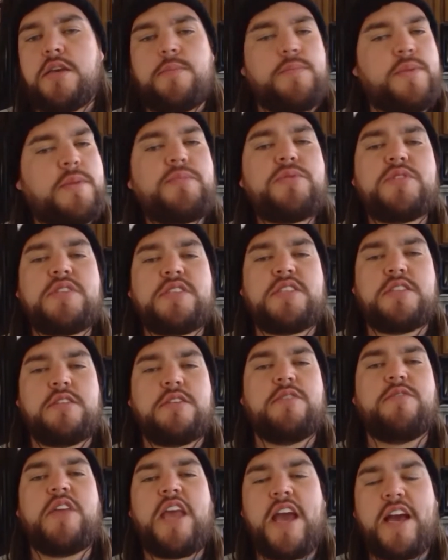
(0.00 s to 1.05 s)
people, if
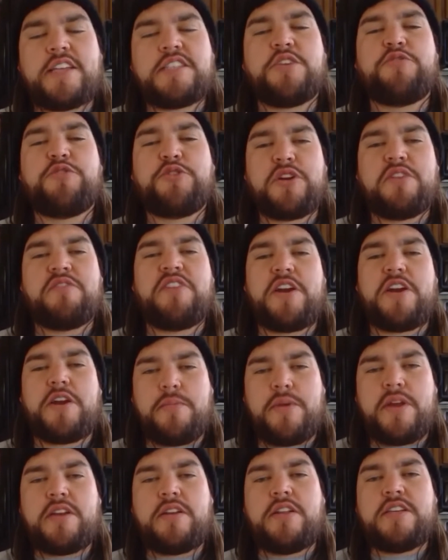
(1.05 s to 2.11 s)
they ask if you're an
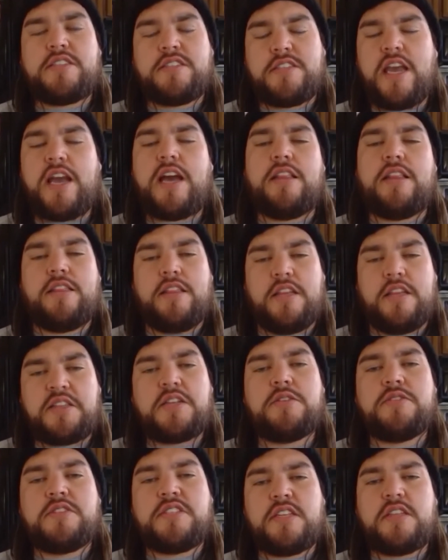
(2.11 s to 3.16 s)
environmentalist, yeah,
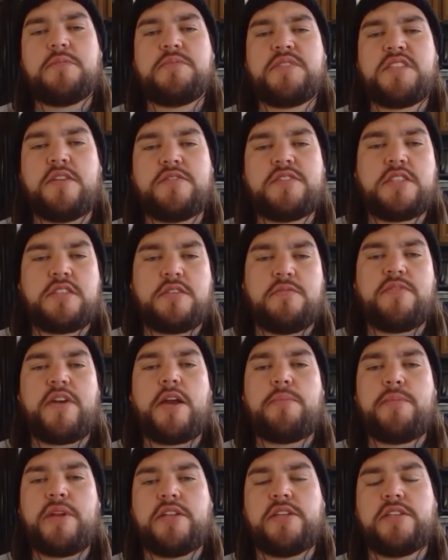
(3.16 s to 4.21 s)
Latinos see themselves as
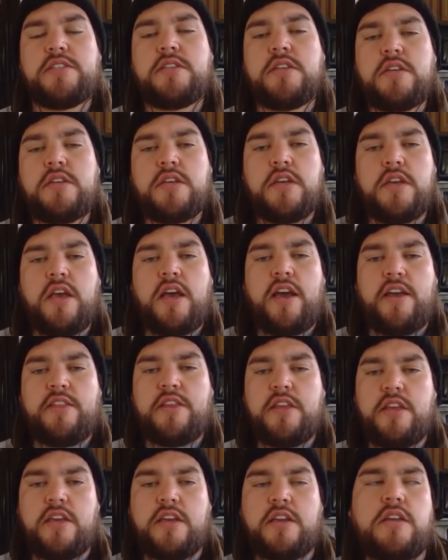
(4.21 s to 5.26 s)
environmentalists. I
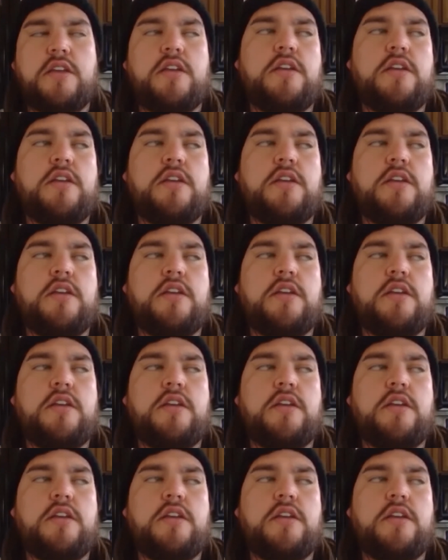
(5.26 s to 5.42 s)
think